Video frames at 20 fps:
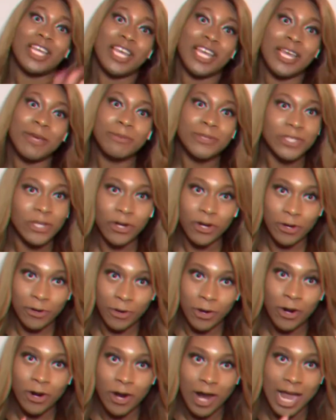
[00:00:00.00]
It was
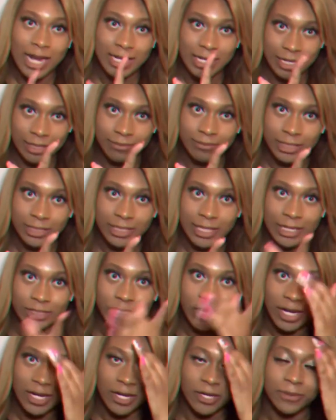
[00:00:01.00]
her idea, just to let
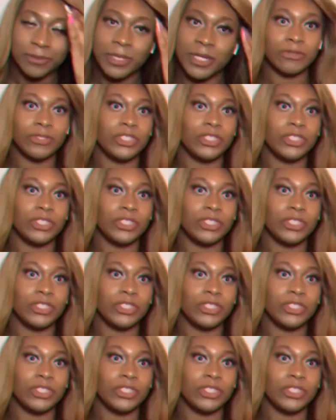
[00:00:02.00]
y'all know.